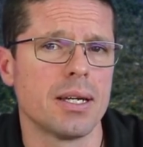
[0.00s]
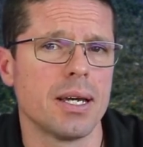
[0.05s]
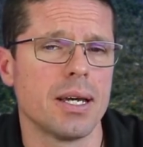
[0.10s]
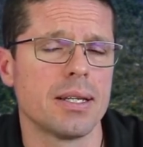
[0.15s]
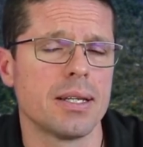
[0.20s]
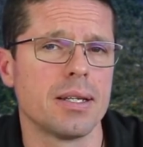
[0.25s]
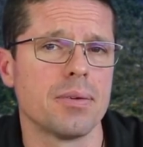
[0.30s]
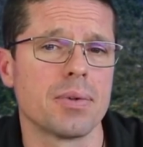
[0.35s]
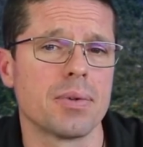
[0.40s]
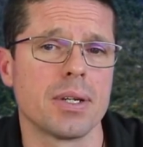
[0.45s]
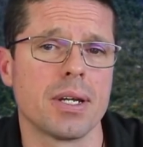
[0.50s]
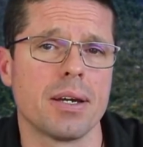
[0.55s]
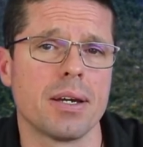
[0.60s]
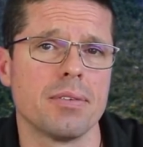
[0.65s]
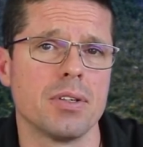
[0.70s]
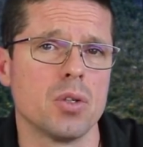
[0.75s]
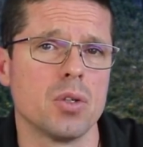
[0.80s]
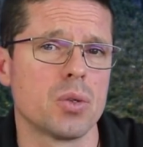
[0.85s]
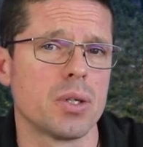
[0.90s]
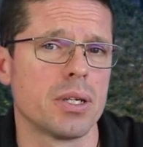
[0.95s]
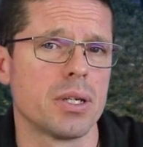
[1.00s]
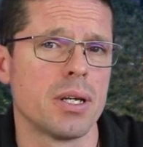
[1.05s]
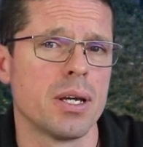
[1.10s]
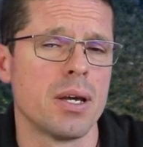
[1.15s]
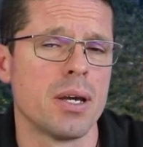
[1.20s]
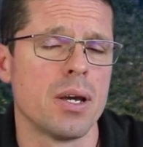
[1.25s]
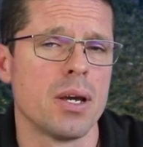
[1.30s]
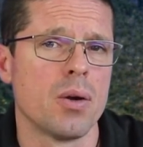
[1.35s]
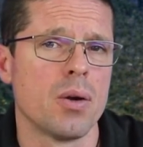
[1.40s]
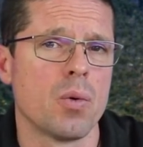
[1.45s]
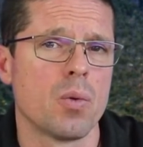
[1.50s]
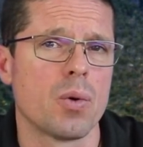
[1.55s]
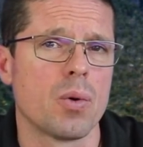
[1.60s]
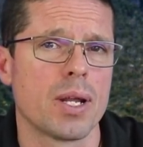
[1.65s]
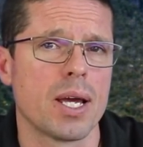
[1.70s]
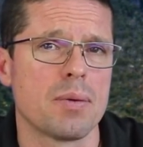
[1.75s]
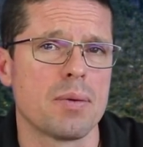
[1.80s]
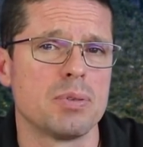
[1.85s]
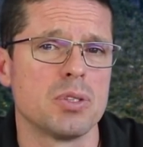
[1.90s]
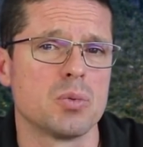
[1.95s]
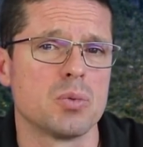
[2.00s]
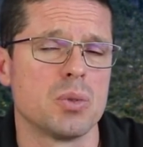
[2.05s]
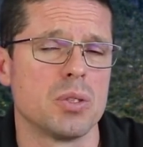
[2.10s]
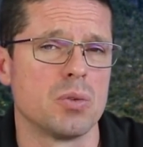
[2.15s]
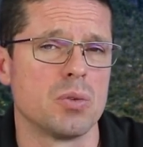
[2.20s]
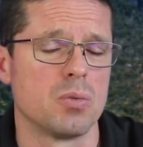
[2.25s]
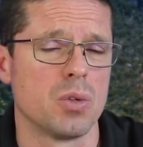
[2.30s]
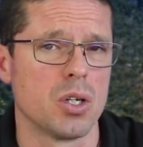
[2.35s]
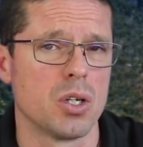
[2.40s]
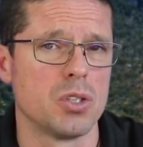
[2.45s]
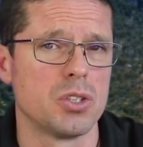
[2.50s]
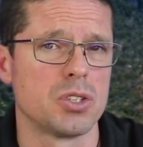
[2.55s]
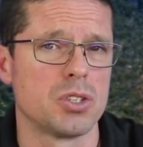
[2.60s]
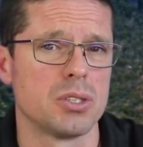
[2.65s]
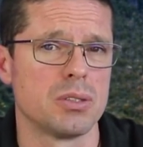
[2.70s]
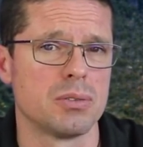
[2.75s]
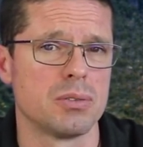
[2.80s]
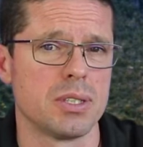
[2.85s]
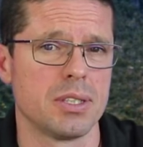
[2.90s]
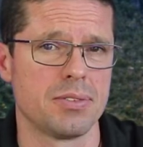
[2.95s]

and then we're going to have a look at what happens with erosion